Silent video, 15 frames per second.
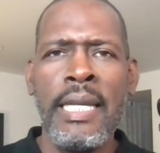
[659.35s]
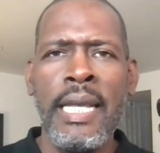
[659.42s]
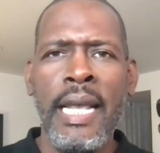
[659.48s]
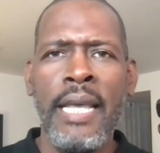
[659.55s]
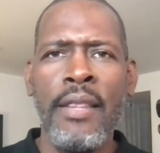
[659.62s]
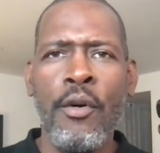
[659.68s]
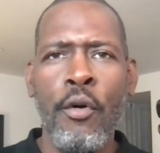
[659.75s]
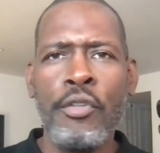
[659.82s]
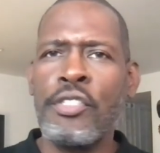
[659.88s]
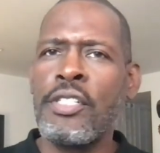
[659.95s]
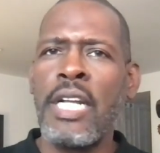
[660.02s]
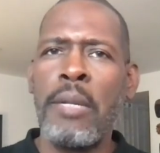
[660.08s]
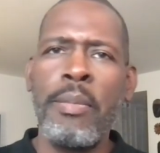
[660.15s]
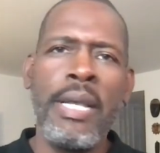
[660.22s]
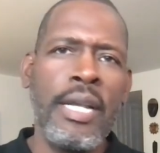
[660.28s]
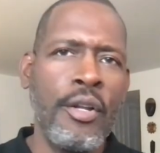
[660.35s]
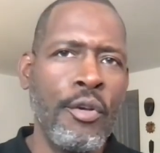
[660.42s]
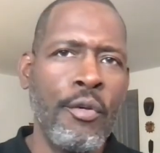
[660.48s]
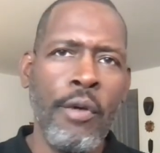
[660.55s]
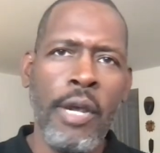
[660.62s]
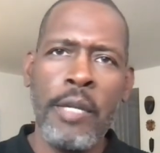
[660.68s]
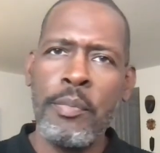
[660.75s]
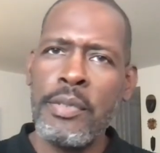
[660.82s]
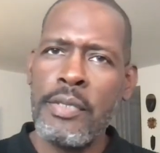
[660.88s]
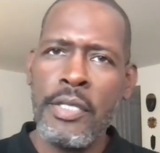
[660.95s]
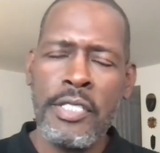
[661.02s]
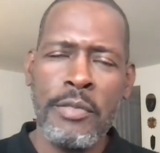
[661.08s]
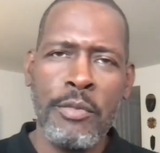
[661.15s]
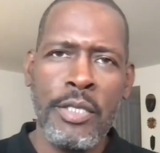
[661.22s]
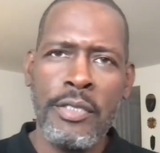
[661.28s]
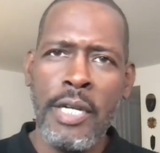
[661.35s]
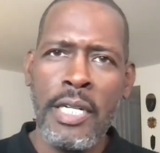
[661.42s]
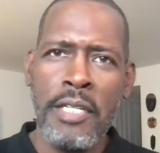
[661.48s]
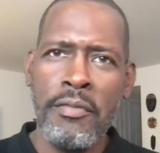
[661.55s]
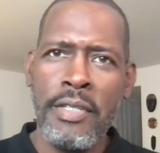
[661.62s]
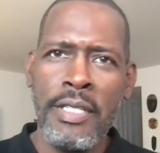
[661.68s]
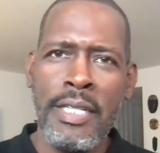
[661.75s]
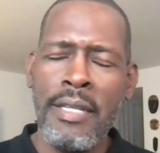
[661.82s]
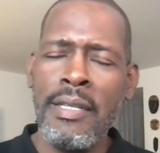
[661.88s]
And the horse is going to be in a great position with Johnny V in